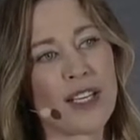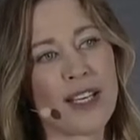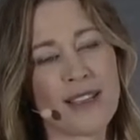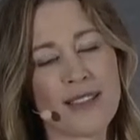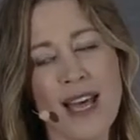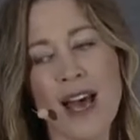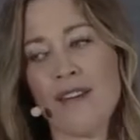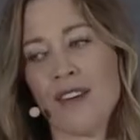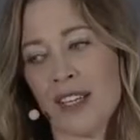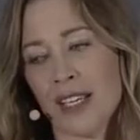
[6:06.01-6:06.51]
is
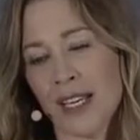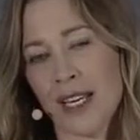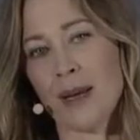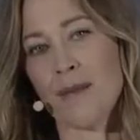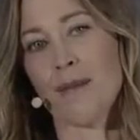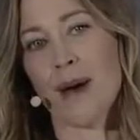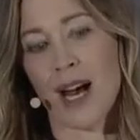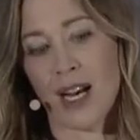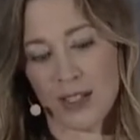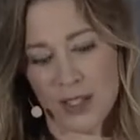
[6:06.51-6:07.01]
having an
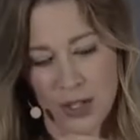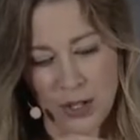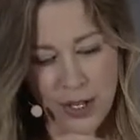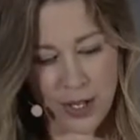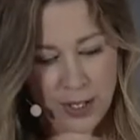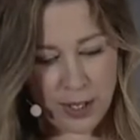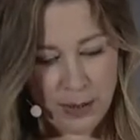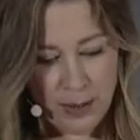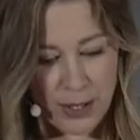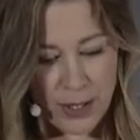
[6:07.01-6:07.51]
impact on our
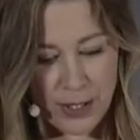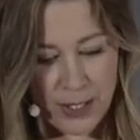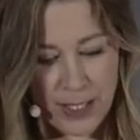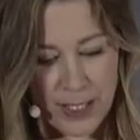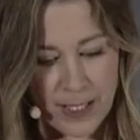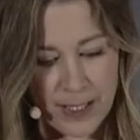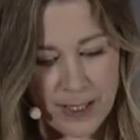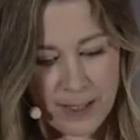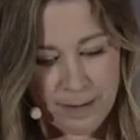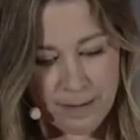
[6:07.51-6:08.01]

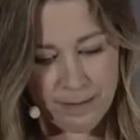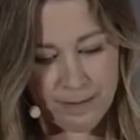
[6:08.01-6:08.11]
communities.